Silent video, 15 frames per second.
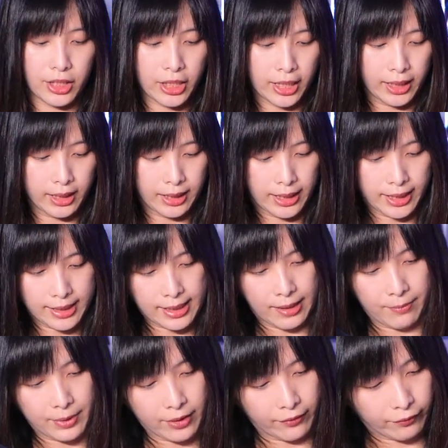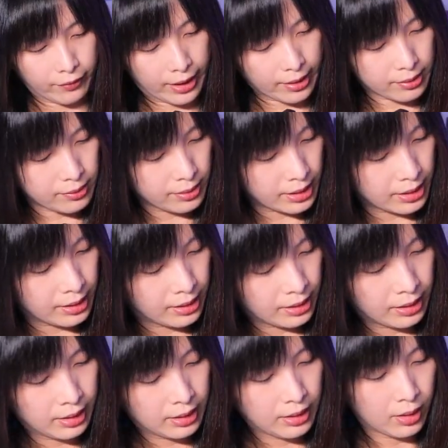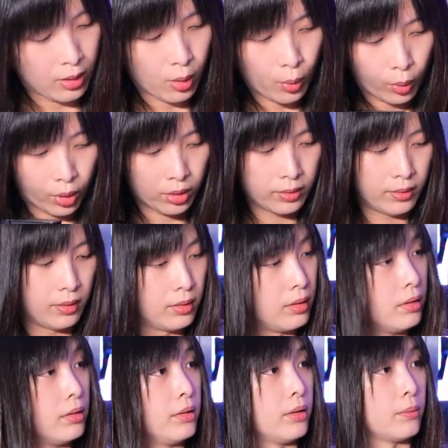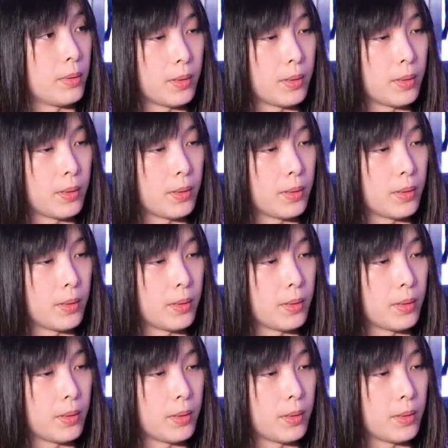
check that it's empty of rounds. No